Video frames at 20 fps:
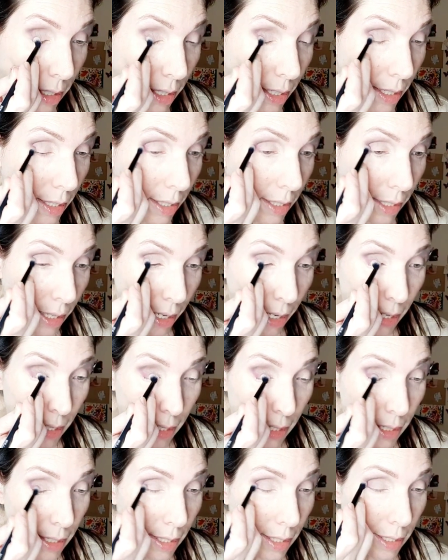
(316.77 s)
And
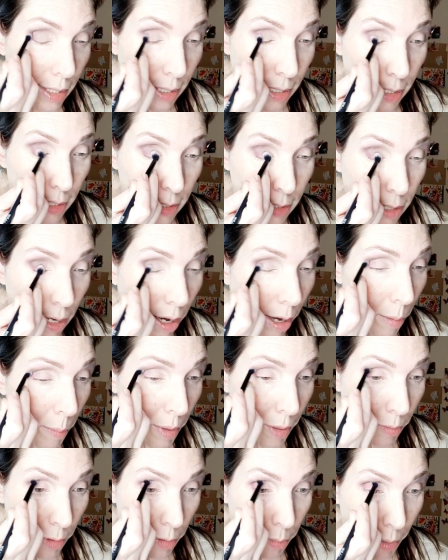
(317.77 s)
it is
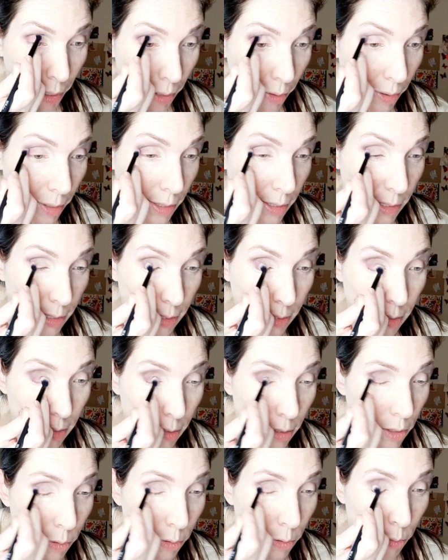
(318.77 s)
common with parents.
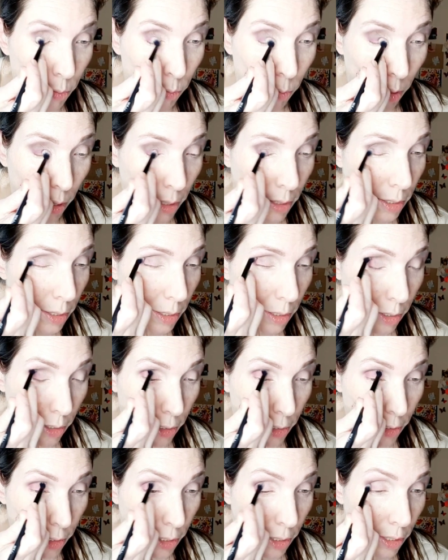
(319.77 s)
You want
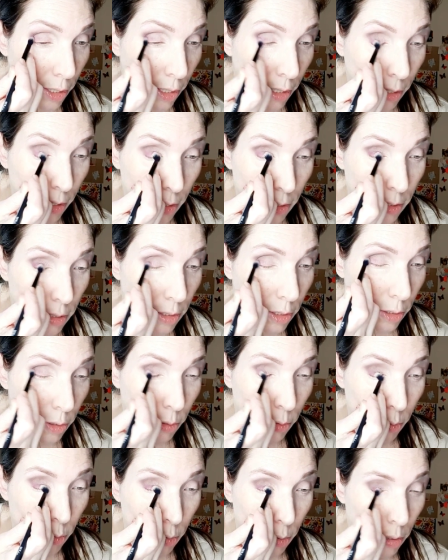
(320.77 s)
your young
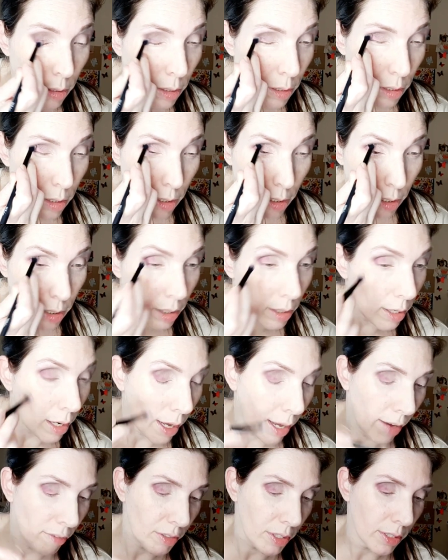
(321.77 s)
to
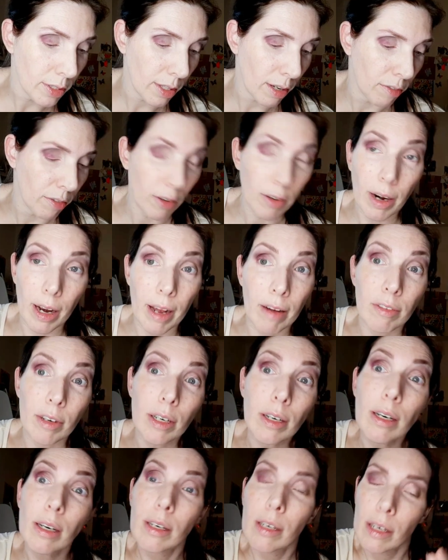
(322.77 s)
not have to suffer
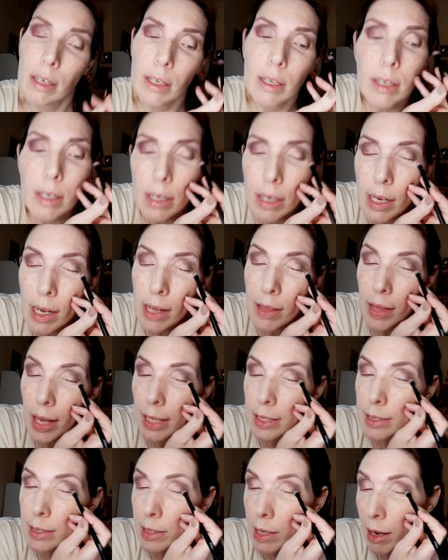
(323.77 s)
ever. And
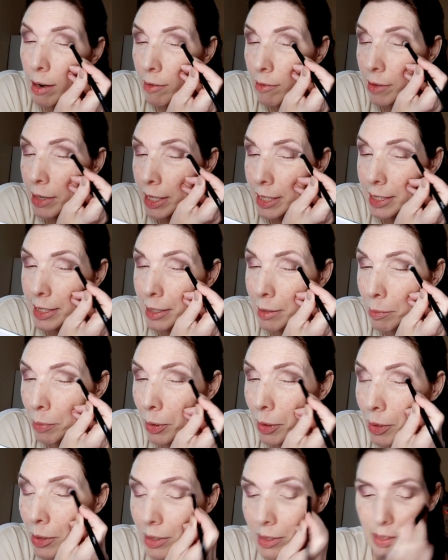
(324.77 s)
that's not
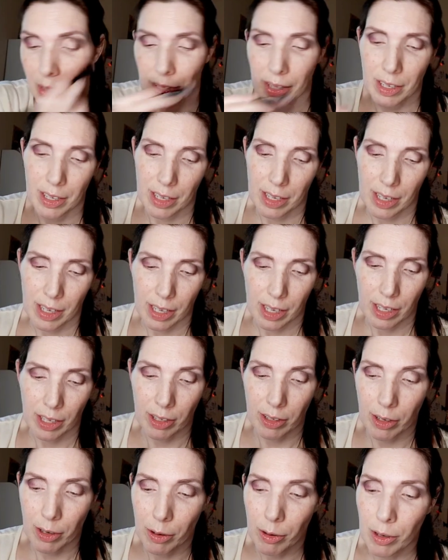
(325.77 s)
reasonable,
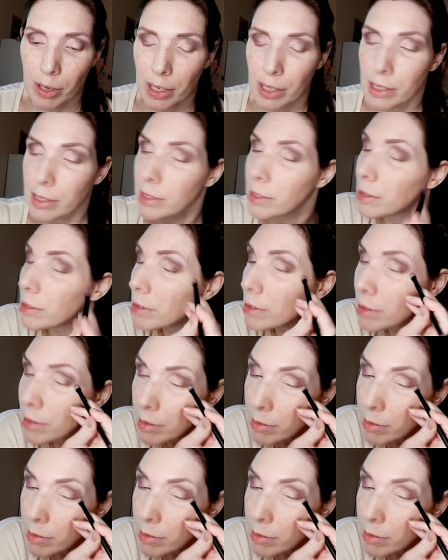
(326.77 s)
because